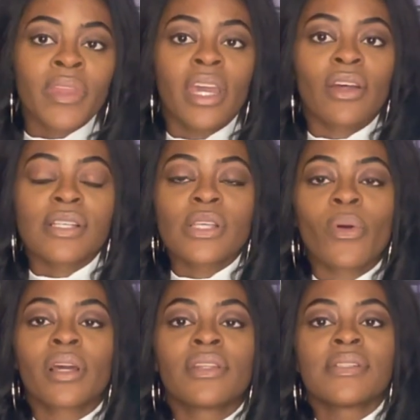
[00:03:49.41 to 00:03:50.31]
It also
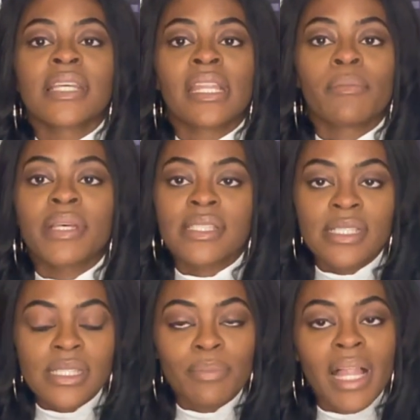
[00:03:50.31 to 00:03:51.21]
includes any
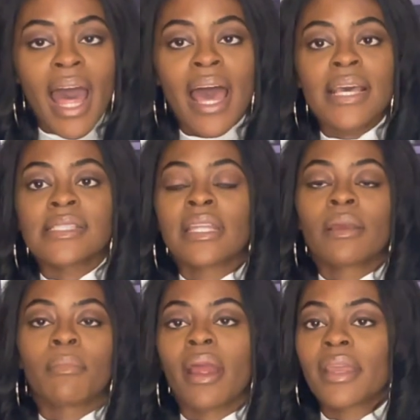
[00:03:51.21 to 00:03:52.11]
business supplies, any
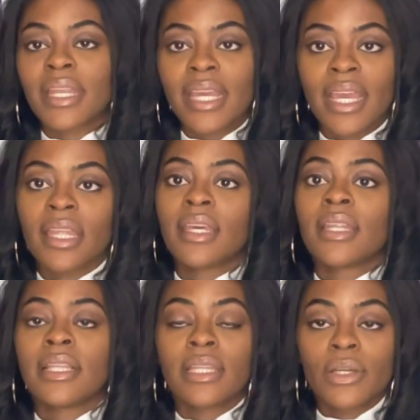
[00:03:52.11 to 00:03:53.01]
marketing, and
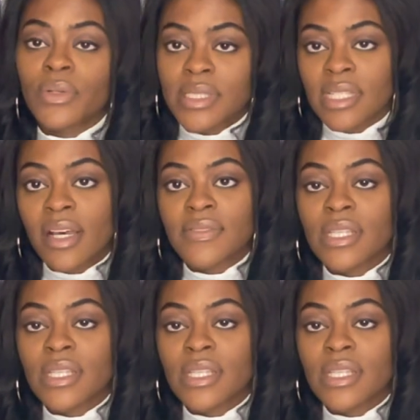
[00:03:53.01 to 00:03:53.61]
any legal stuff.